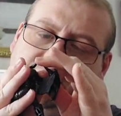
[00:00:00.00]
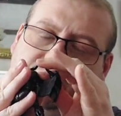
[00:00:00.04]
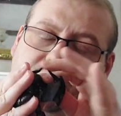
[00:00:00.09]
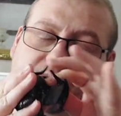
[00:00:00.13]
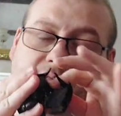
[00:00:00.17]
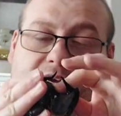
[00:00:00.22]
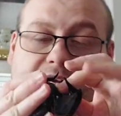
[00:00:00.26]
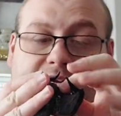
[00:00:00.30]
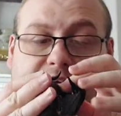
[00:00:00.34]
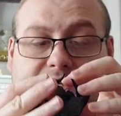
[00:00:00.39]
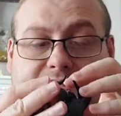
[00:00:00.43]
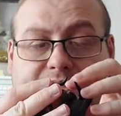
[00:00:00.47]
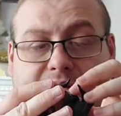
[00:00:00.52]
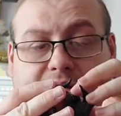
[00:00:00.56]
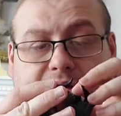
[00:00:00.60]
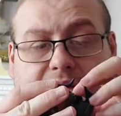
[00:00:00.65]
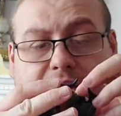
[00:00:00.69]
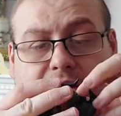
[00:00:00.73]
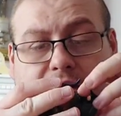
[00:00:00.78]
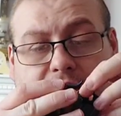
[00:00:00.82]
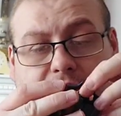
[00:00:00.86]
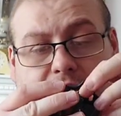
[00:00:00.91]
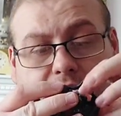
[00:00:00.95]
But like I
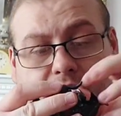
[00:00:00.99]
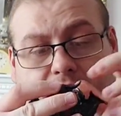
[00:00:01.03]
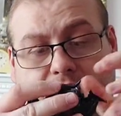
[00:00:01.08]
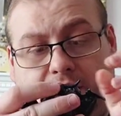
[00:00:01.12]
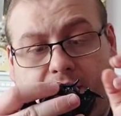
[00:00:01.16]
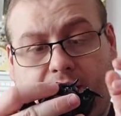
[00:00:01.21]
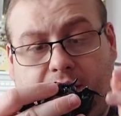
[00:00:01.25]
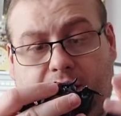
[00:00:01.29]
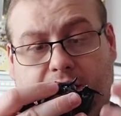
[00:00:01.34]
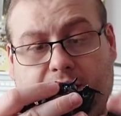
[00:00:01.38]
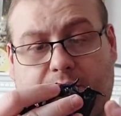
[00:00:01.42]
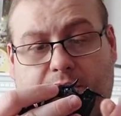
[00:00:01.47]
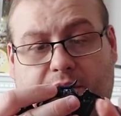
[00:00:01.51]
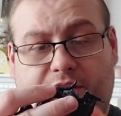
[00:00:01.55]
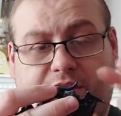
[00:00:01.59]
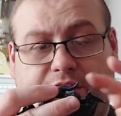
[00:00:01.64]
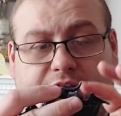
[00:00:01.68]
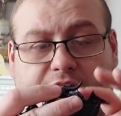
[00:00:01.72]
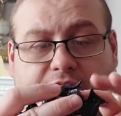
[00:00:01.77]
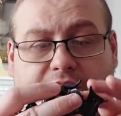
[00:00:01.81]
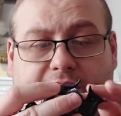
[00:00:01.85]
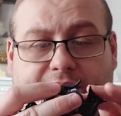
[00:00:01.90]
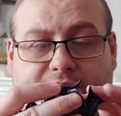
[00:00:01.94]
say, when
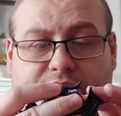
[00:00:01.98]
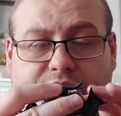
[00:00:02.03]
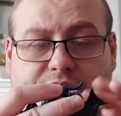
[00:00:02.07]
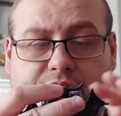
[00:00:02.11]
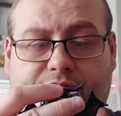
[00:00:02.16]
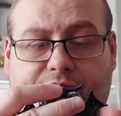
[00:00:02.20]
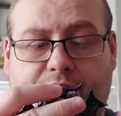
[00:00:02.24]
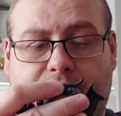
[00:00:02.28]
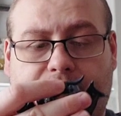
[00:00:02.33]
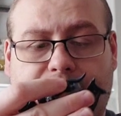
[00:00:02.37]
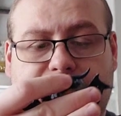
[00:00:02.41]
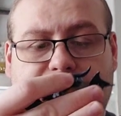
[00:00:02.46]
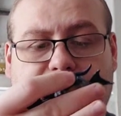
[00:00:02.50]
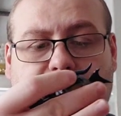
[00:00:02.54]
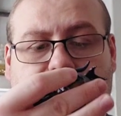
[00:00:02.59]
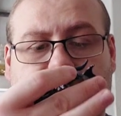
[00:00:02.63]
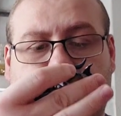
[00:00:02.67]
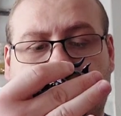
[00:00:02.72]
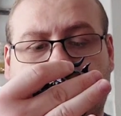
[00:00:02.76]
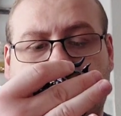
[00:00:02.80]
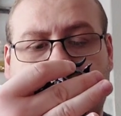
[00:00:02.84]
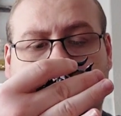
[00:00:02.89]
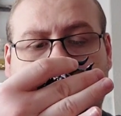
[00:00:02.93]
you get stuff off
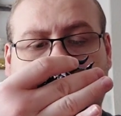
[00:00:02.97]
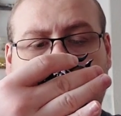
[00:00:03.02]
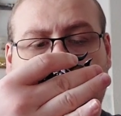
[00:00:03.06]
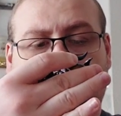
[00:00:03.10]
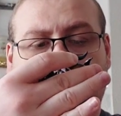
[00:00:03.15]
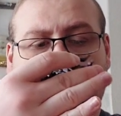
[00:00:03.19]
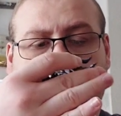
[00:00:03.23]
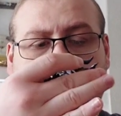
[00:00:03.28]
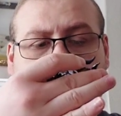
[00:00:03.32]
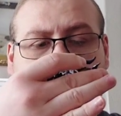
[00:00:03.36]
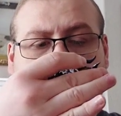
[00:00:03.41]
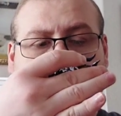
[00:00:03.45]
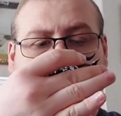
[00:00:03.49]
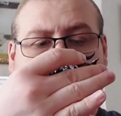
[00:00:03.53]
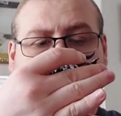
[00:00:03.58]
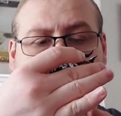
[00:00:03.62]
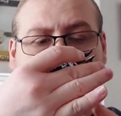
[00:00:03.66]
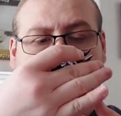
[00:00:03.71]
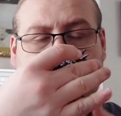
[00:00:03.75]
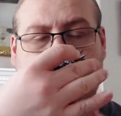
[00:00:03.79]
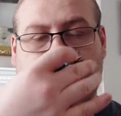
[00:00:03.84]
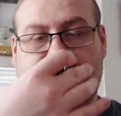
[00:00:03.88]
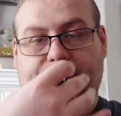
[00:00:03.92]
Toyfoo,
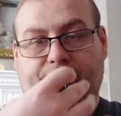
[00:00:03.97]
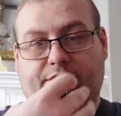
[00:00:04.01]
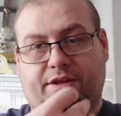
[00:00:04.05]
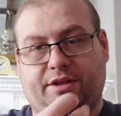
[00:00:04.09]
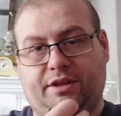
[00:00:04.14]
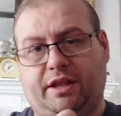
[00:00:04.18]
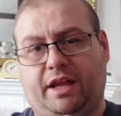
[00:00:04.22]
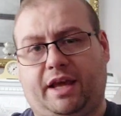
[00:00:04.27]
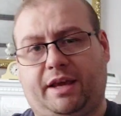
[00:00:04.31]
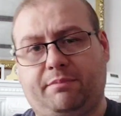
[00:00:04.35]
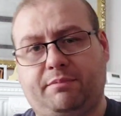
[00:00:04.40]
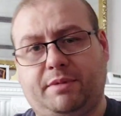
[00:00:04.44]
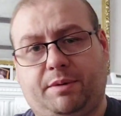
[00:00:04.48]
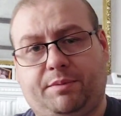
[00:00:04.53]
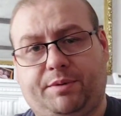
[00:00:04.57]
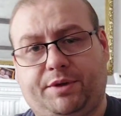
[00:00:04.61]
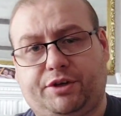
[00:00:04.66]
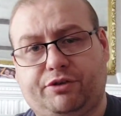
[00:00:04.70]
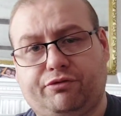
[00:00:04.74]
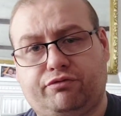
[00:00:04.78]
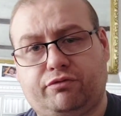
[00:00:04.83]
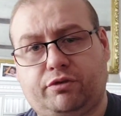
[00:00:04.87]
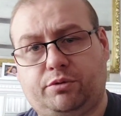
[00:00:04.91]
sometimes they're like
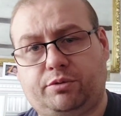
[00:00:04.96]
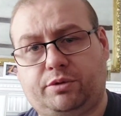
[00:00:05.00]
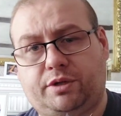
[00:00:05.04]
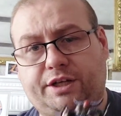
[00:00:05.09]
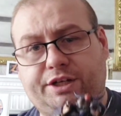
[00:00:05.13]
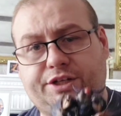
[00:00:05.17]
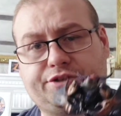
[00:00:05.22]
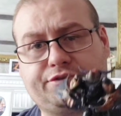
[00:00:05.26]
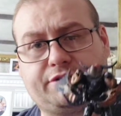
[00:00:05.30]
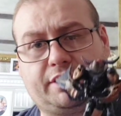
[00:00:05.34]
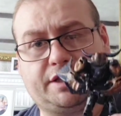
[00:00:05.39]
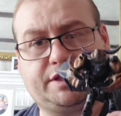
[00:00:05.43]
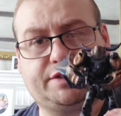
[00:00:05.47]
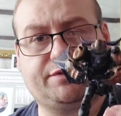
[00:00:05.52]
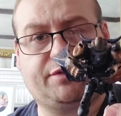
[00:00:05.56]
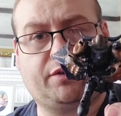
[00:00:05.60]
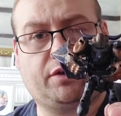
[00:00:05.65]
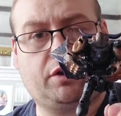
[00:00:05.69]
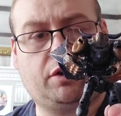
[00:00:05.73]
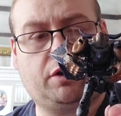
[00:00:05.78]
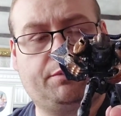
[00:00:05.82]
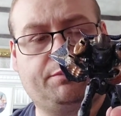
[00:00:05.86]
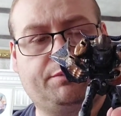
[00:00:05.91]
maybe crudely
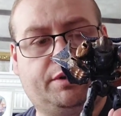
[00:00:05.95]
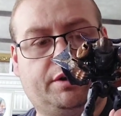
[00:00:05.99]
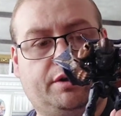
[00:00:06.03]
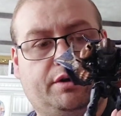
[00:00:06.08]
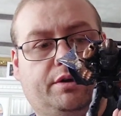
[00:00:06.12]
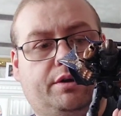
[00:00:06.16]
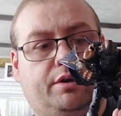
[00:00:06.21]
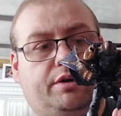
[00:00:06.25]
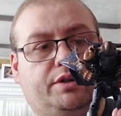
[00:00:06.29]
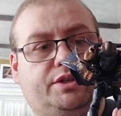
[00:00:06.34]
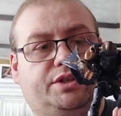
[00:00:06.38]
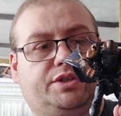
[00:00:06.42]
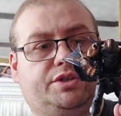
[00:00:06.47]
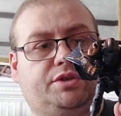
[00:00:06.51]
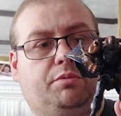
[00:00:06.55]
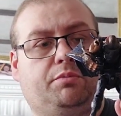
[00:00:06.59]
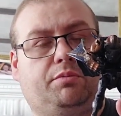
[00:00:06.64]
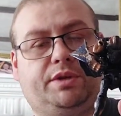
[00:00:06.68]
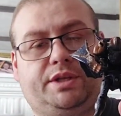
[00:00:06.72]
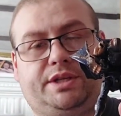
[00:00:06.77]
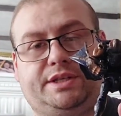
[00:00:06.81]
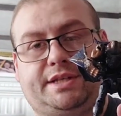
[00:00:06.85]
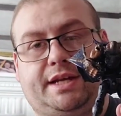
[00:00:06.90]
transformed, or
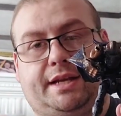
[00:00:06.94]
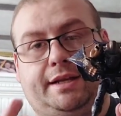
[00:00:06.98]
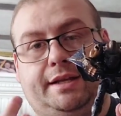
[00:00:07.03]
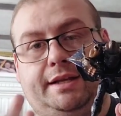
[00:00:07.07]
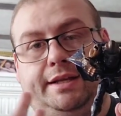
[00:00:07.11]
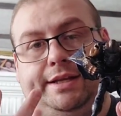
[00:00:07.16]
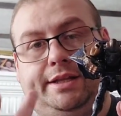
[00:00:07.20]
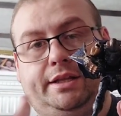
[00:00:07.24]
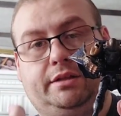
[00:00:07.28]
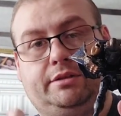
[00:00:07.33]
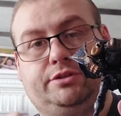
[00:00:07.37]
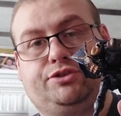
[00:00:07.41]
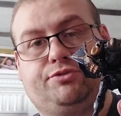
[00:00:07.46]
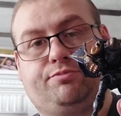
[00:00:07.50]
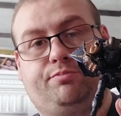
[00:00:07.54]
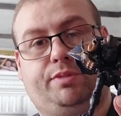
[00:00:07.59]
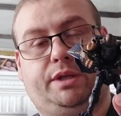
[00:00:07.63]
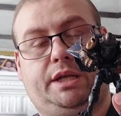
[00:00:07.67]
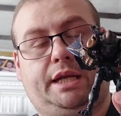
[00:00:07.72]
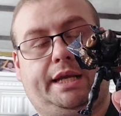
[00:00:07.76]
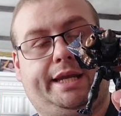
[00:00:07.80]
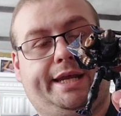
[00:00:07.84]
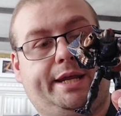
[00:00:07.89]
somebody's had a little
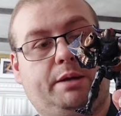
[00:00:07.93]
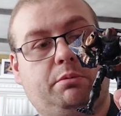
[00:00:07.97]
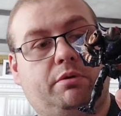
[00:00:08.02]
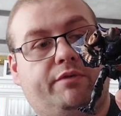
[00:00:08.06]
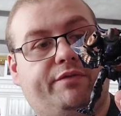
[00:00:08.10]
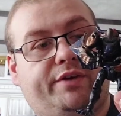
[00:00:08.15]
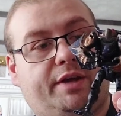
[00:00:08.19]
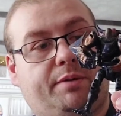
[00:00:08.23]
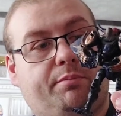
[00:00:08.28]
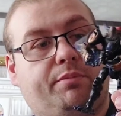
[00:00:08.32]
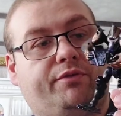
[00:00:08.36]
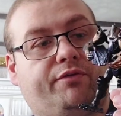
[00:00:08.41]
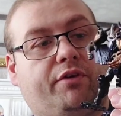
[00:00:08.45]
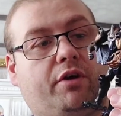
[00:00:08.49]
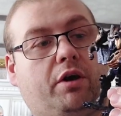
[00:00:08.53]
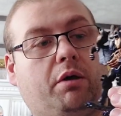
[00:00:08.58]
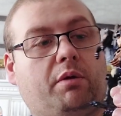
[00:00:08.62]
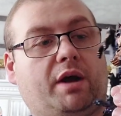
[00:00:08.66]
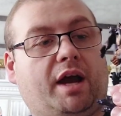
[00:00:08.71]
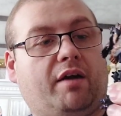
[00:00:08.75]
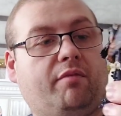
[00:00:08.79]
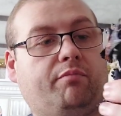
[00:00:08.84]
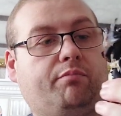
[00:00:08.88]
play with it
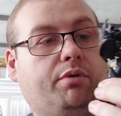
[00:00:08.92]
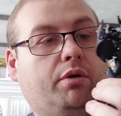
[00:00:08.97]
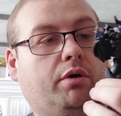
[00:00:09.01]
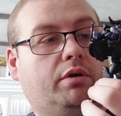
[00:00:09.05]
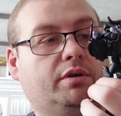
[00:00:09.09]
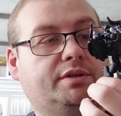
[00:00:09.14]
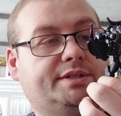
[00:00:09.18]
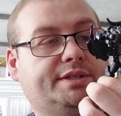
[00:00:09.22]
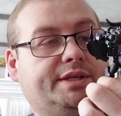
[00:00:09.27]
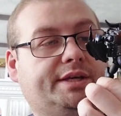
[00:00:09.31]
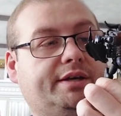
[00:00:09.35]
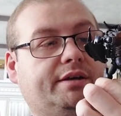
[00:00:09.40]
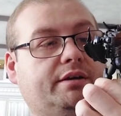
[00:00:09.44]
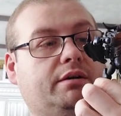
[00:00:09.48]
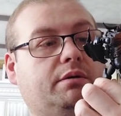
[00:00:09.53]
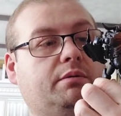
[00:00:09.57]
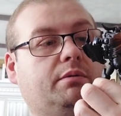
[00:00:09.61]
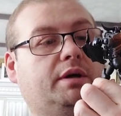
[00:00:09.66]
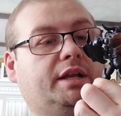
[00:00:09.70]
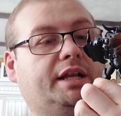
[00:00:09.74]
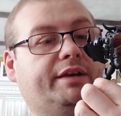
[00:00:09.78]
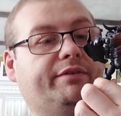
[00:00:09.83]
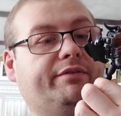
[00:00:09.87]
before I bought it
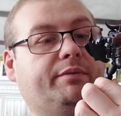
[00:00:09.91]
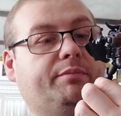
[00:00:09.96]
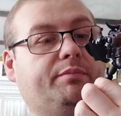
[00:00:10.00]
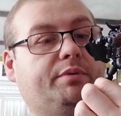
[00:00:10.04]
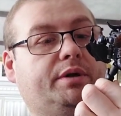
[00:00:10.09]
or whatever.